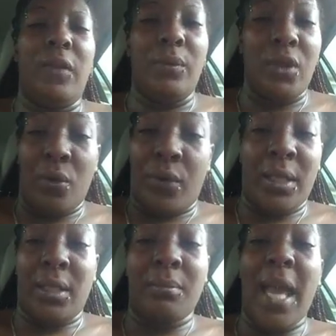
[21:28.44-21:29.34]
was going to
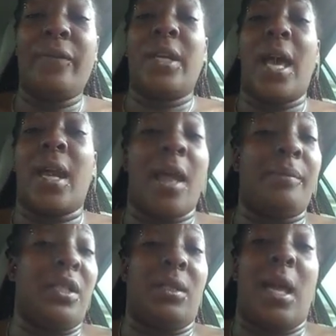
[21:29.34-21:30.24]
grant them life or not.
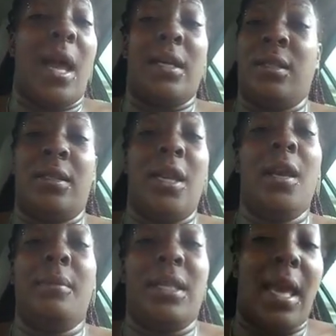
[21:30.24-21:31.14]
God didn't tell
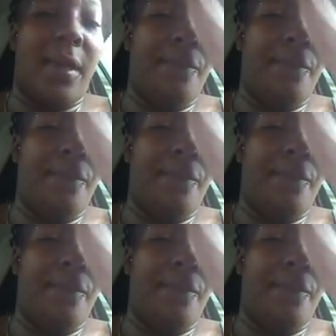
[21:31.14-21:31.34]
me that.